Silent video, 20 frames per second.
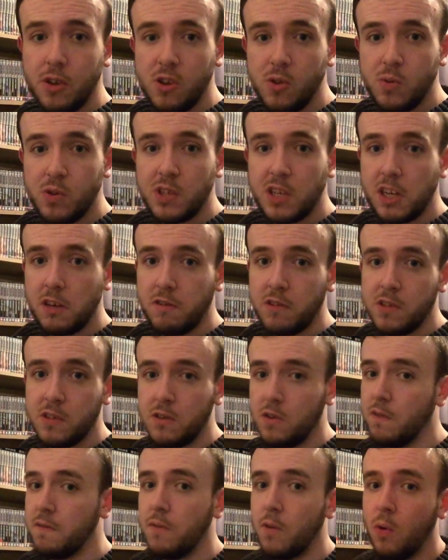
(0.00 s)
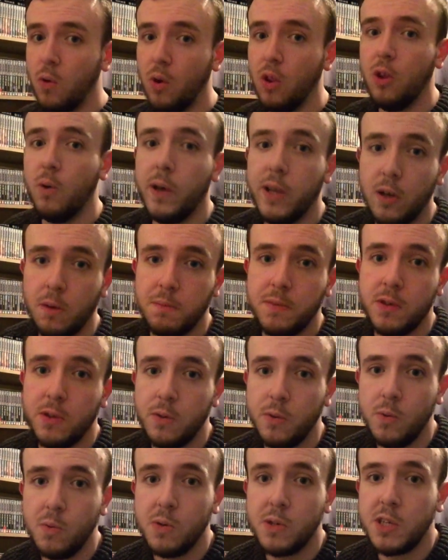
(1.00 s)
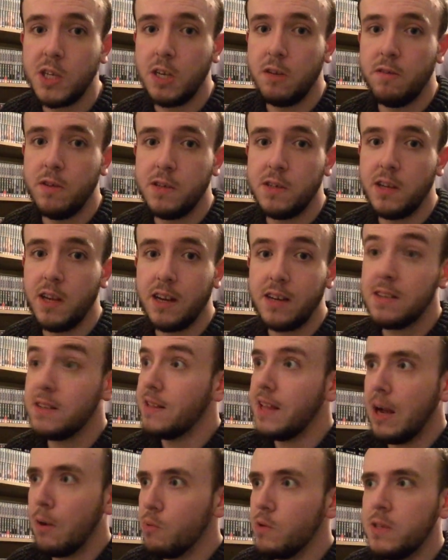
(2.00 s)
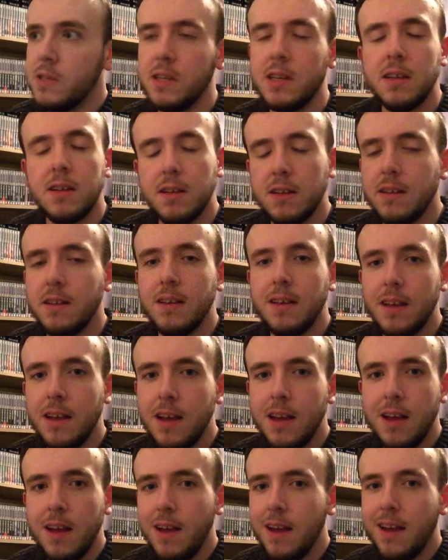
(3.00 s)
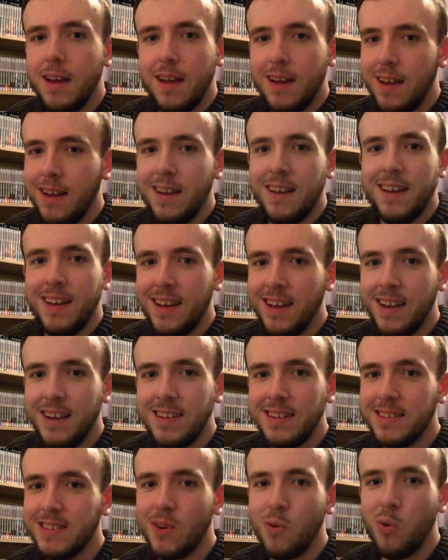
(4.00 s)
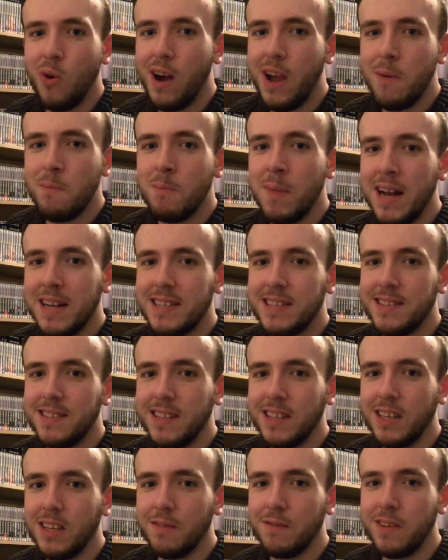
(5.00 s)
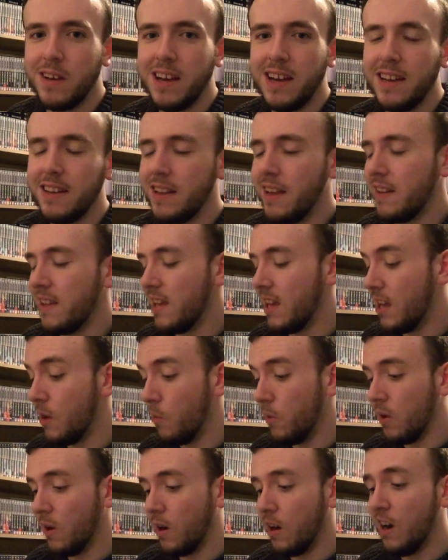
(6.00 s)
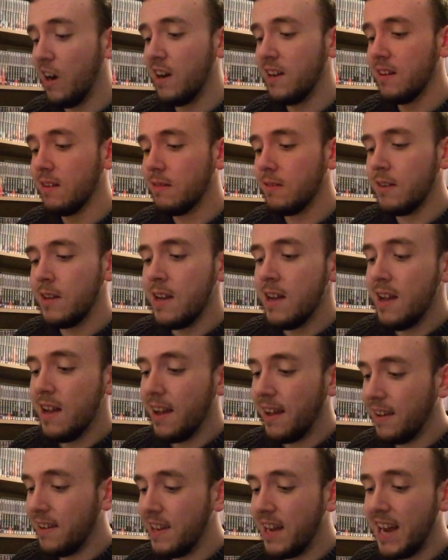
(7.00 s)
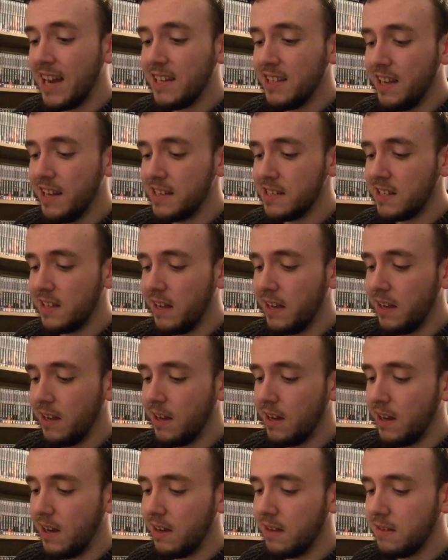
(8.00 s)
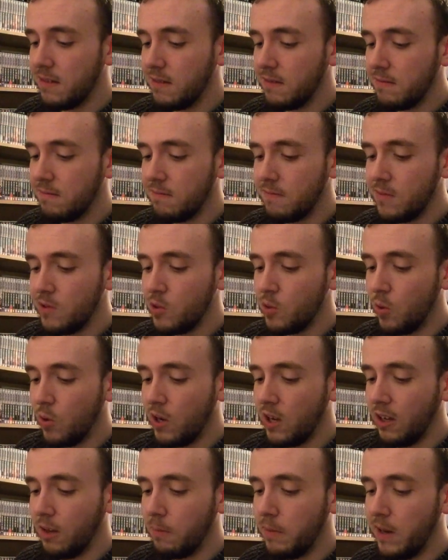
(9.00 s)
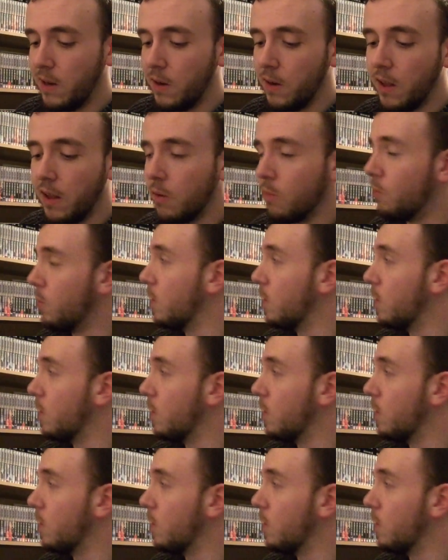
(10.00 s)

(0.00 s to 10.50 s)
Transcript: new series stuff all the way up to Series 6. That was it. It's quite mad to think of that. And then here we are, 9 years later, talking about it